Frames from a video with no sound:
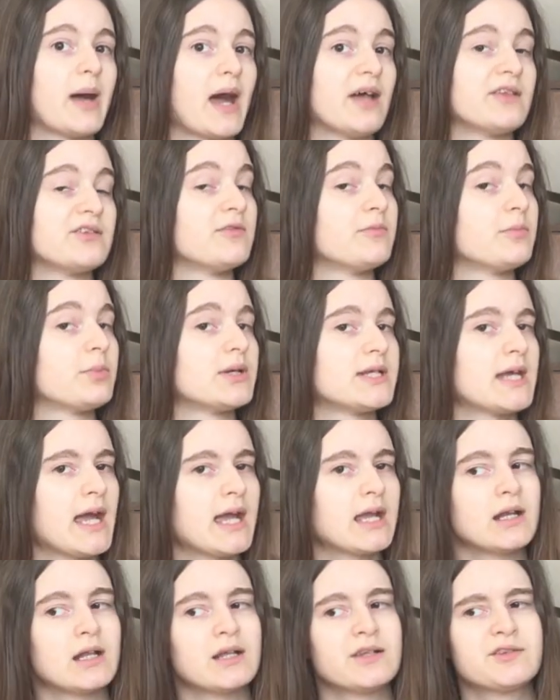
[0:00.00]
Passive
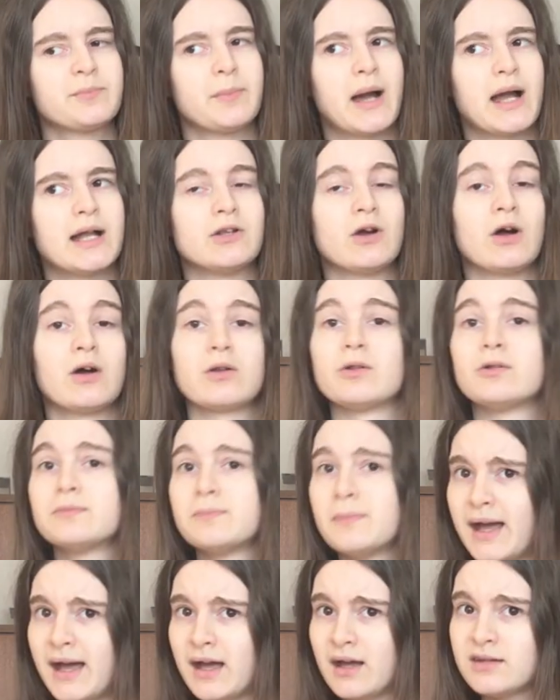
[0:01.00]
Protagonists by Donald
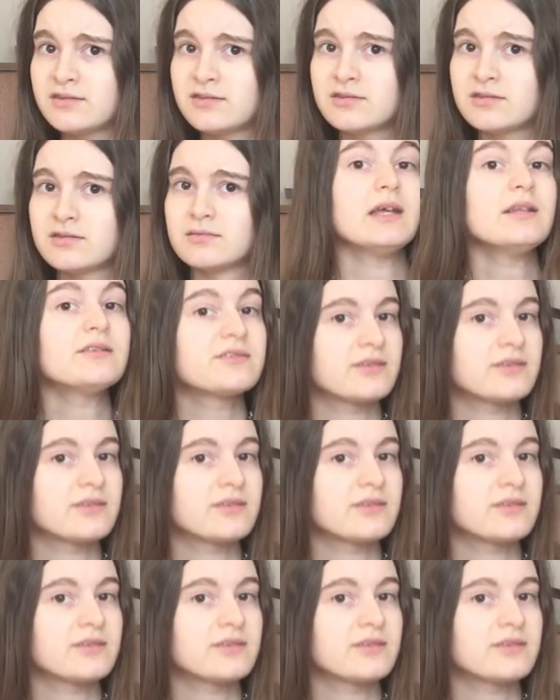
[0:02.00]
Mass, it